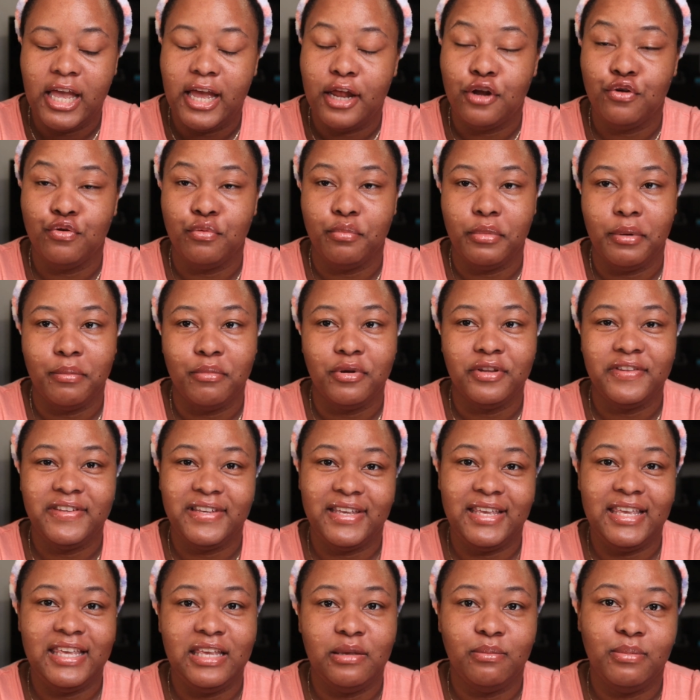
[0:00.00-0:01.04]
and remember
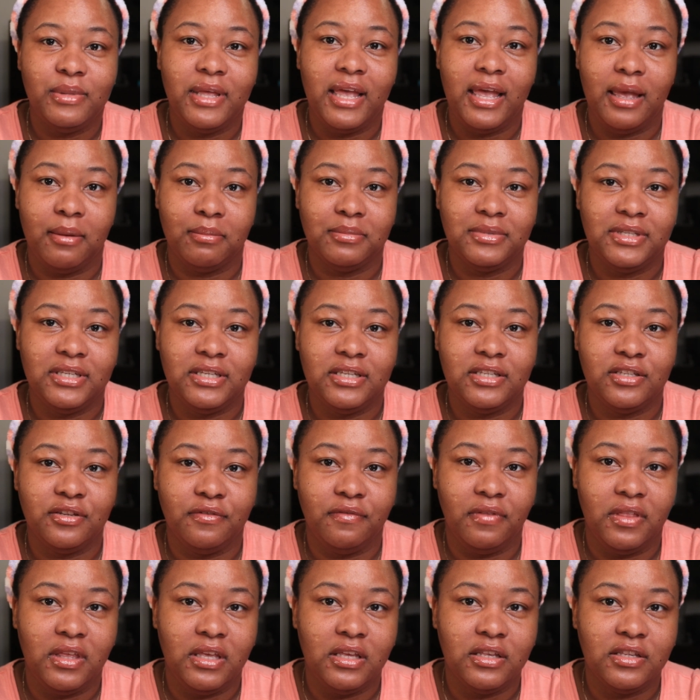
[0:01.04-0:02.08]
to keep the empties
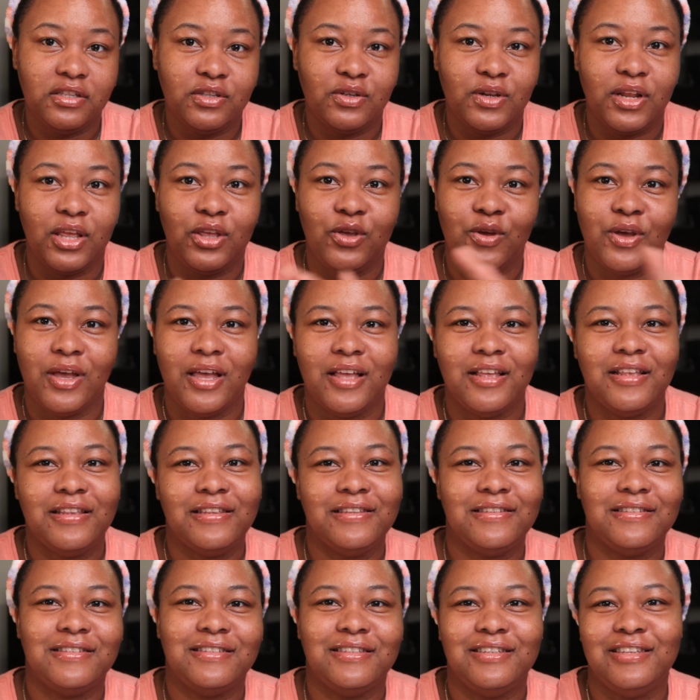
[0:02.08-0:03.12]
of these so that you
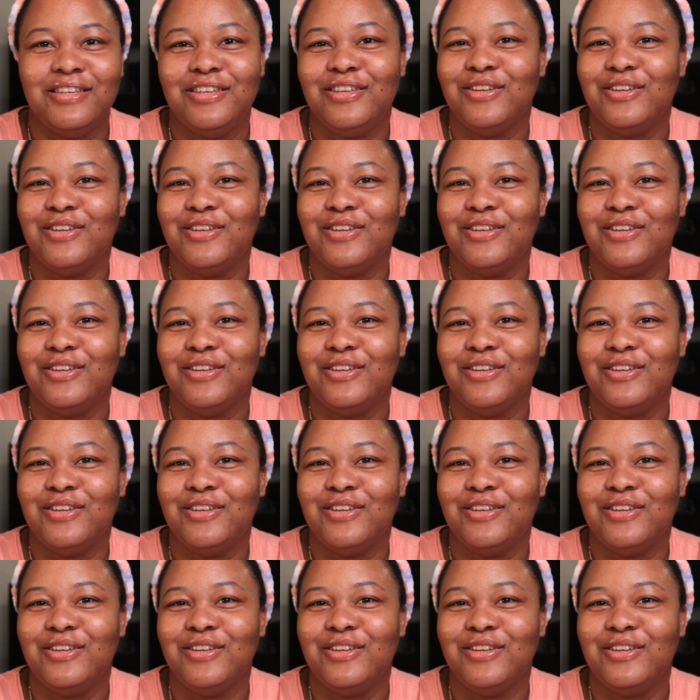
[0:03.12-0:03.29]
guys,